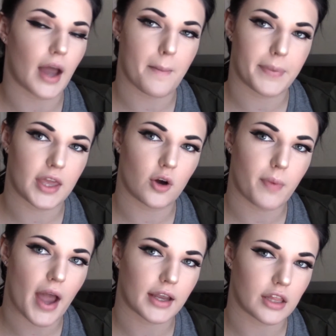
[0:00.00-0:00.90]
a peel
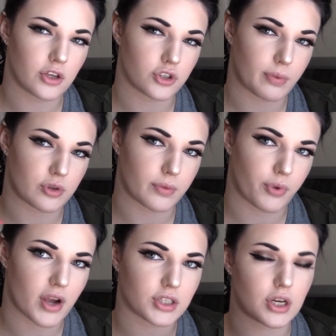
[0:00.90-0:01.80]
back and then you're supposed to
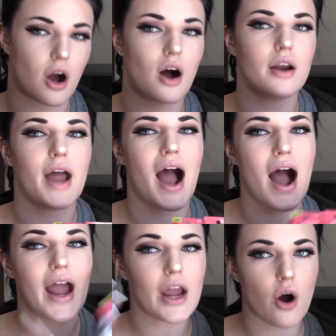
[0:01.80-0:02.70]
press it on.
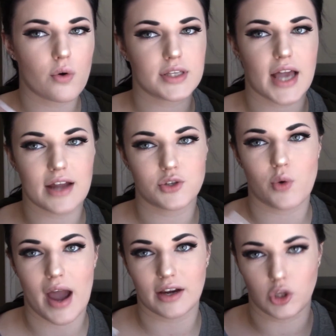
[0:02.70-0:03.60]
I always had to
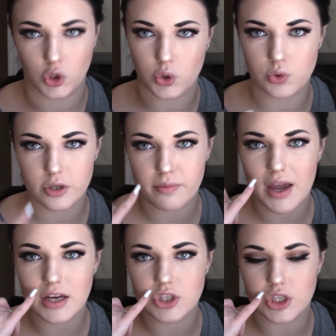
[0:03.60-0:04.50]
add glue to
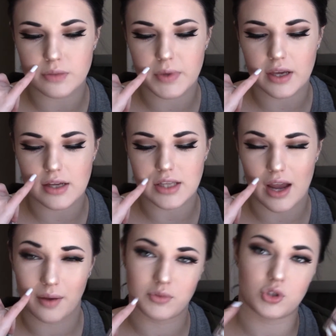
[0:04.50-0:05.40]
mine just because
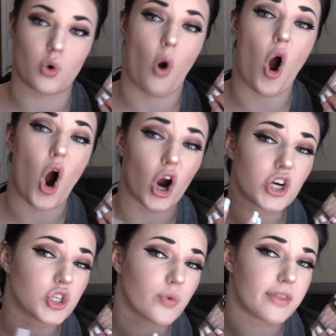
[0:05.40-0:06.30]
I am so
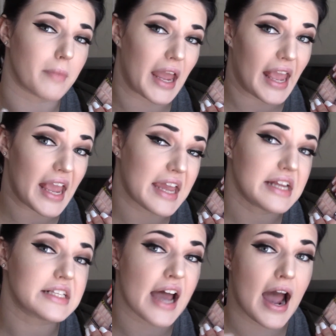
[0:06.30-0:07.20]
harsh with my
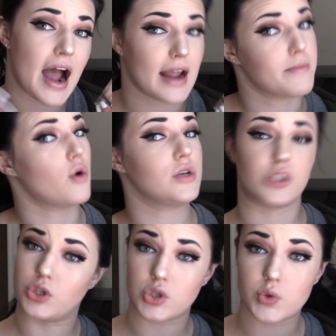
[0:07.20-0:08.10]
hands. I'm always
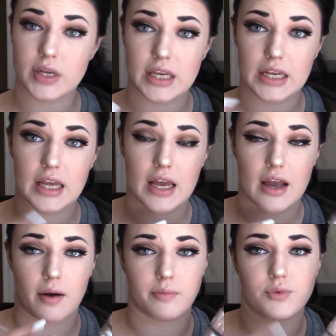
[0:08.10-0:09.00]
doing,
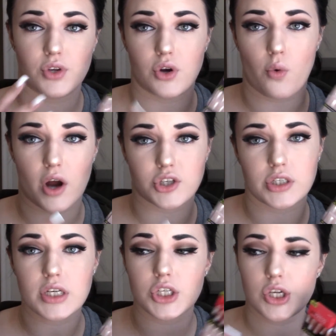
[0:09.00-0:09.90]
washing
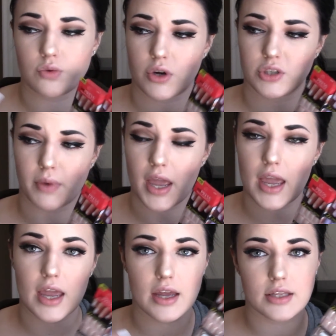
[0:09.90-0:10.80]
dishes, washing my
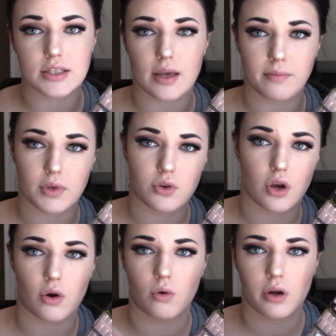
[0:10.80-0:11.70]
hands,
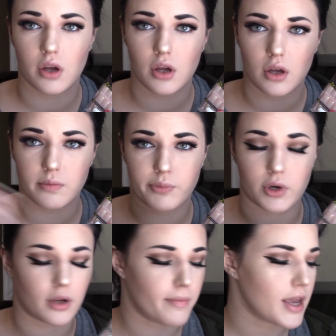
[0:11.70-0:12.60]

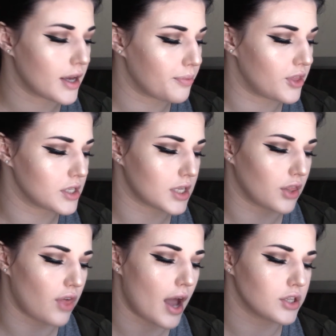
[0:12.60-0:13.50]
putting on makeup, things like
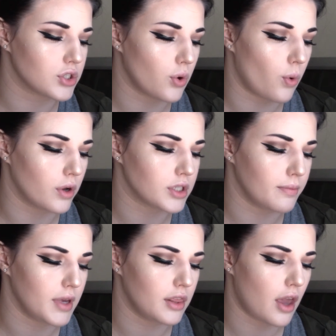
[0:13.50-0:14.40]
that. So to
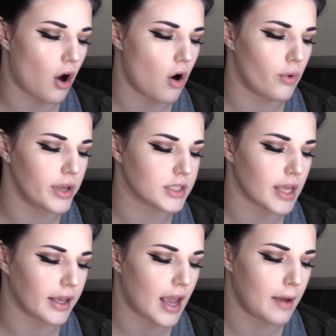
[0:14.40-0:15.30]
me, they always
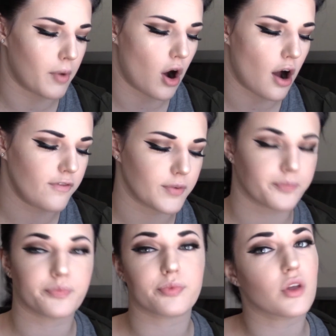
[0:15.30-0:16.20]
like came off.
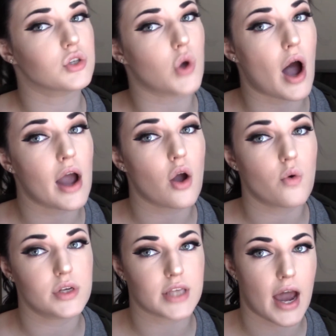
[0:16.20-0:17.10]
So I
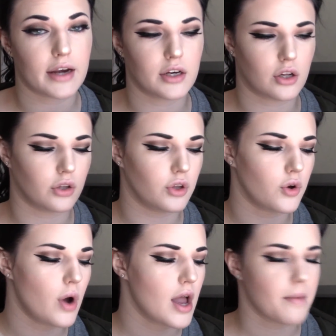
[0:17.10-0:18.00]
always added
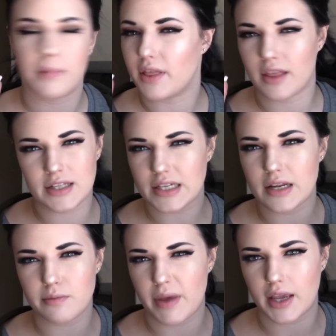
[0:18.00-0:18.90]
glue, but it
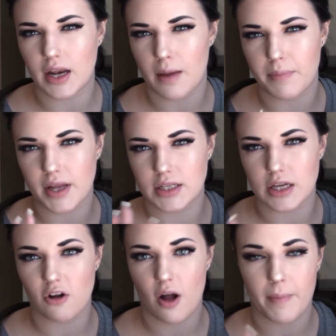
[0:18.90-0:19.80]
didn't make it a big
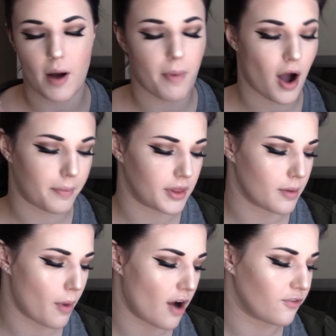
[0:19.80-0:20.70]
deal about popping
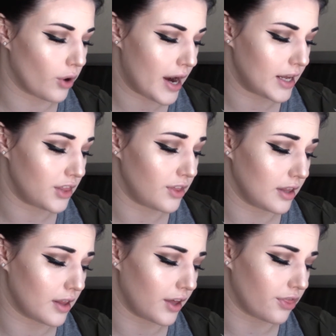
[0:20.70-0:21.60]
them off or anything
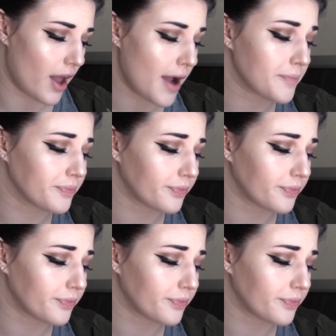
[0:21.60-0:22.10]
like that.